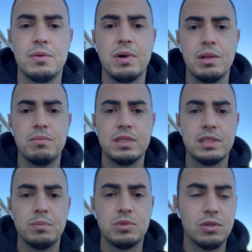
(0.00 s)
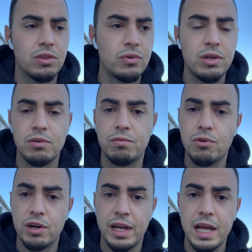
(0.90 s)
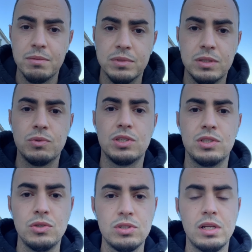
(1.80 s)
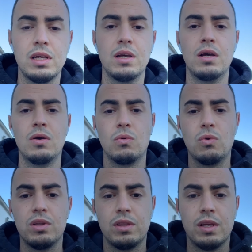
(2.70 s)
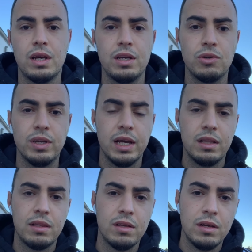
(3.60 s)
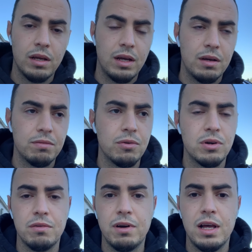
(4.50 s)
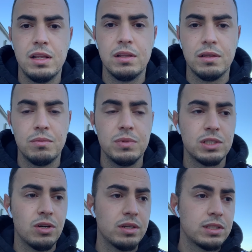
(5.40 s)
might miss up to 3 or 4 games, which is usually what you get for a violent misconduct.